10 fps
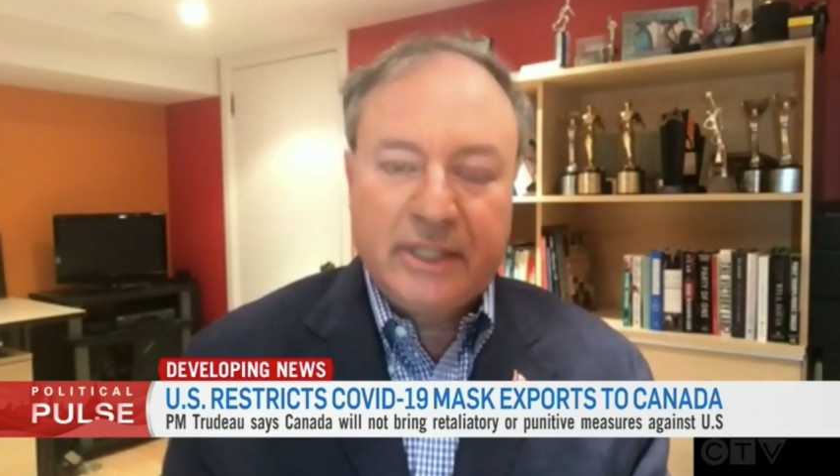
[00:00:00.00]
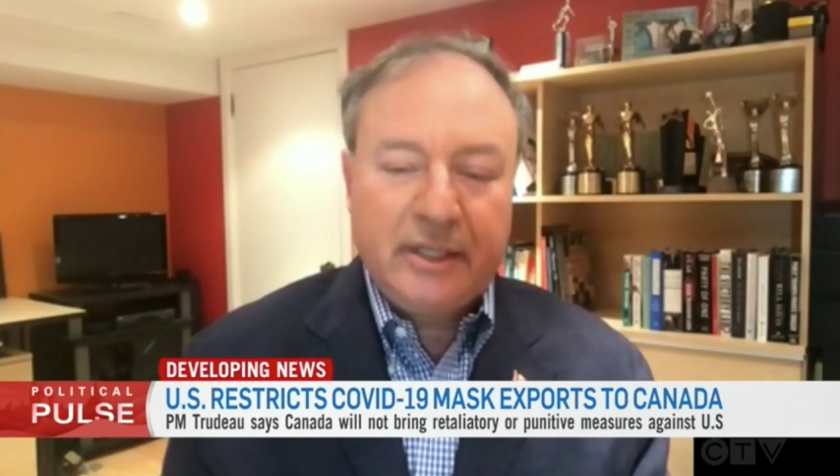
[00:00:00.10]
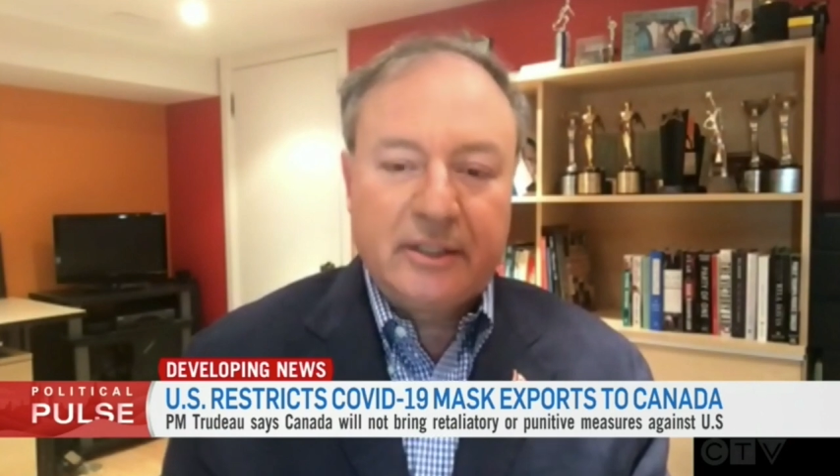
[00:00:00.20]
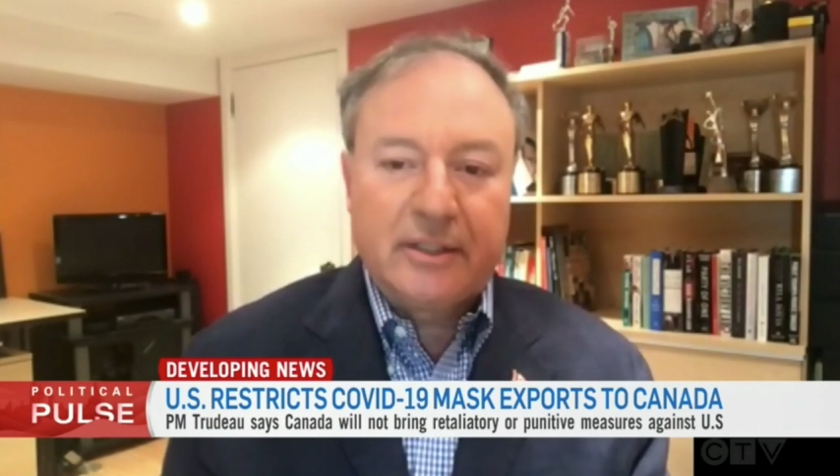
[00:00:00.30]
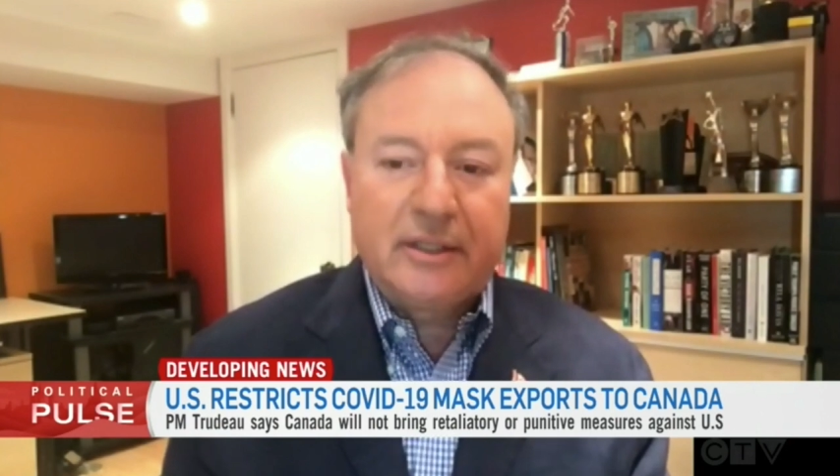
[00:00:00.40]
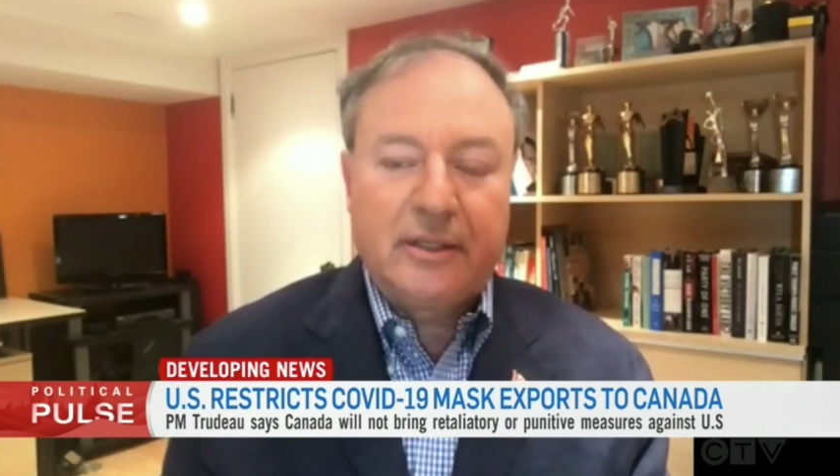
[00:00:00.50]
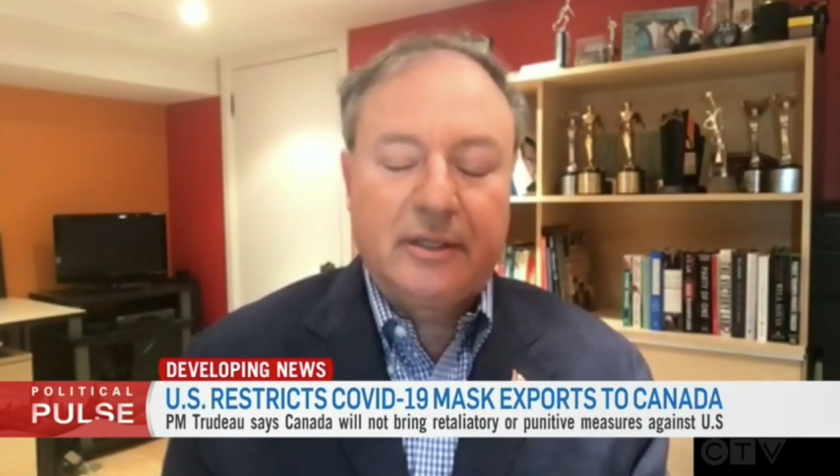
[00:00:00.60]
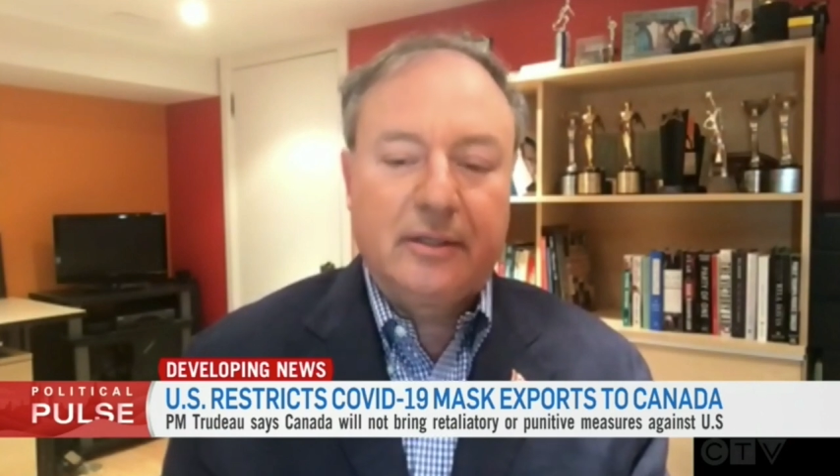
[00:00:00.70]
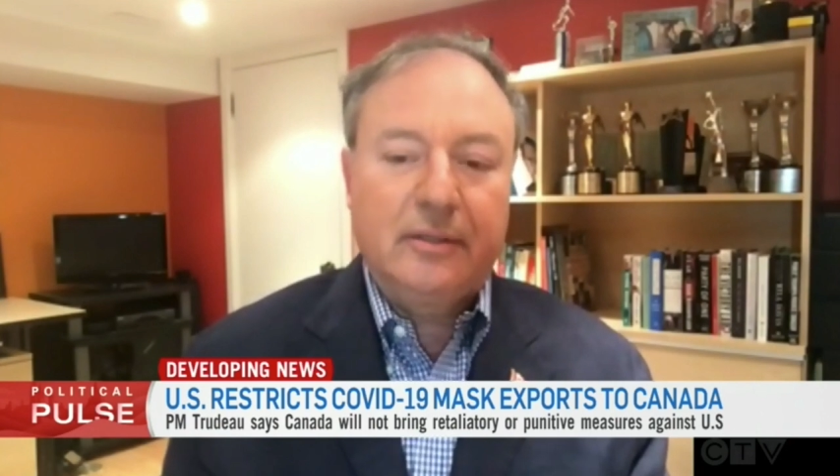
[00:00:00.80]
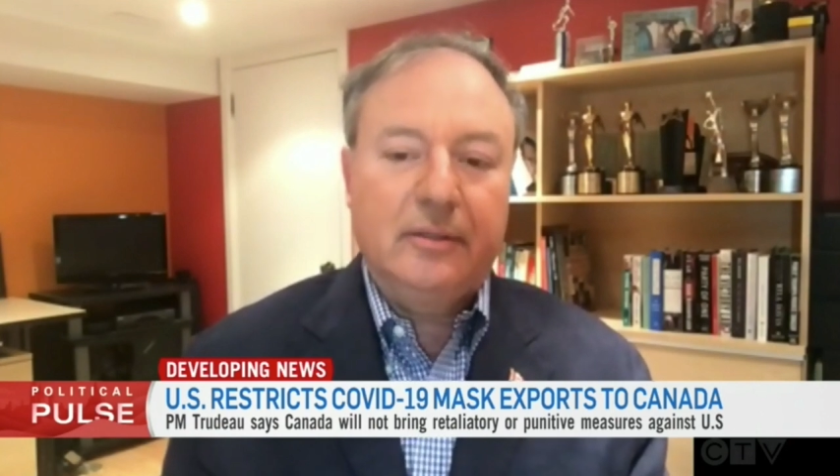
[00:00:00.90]
take
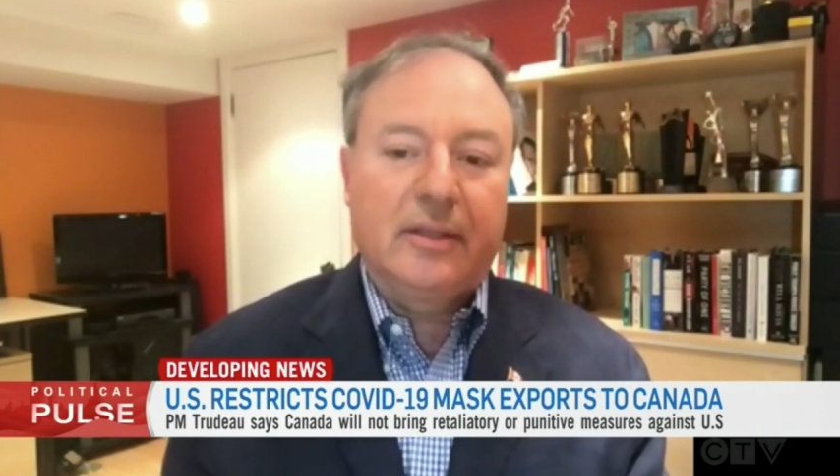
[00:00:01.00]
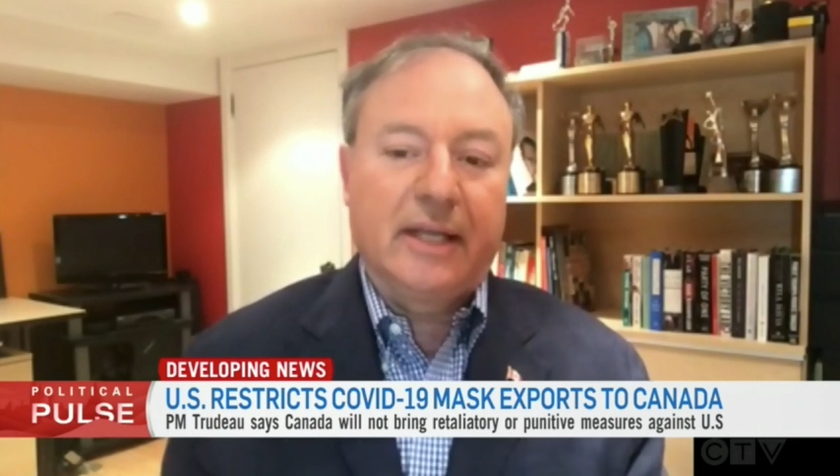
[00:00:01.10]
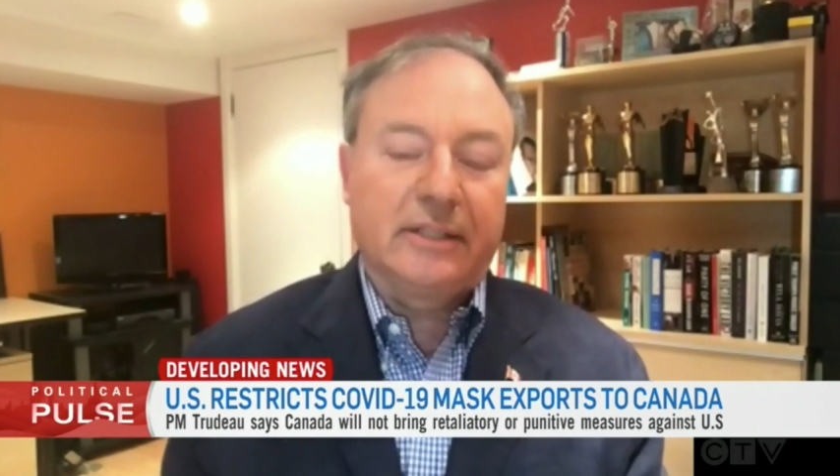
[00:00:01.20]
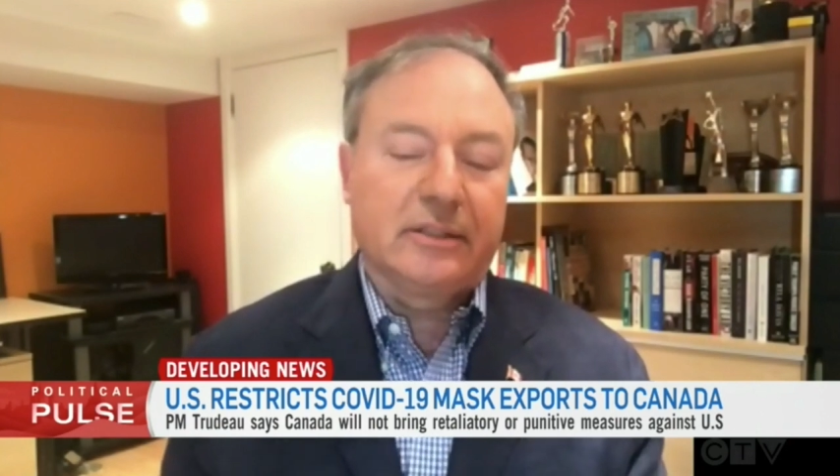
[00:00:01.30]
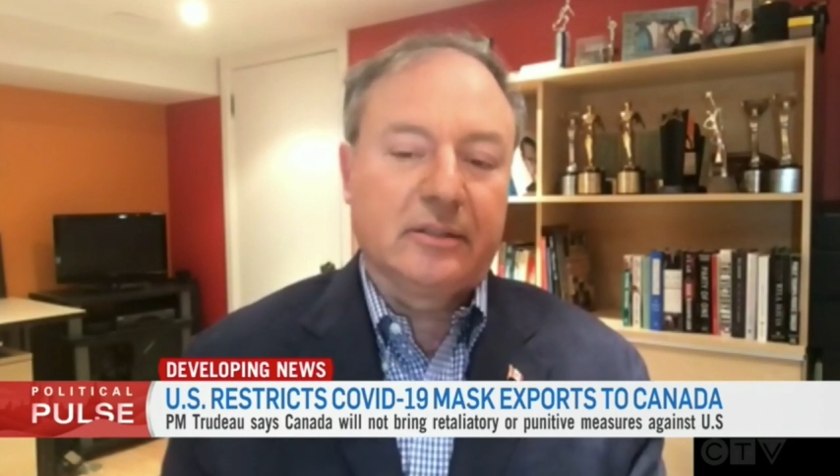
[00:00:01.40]
that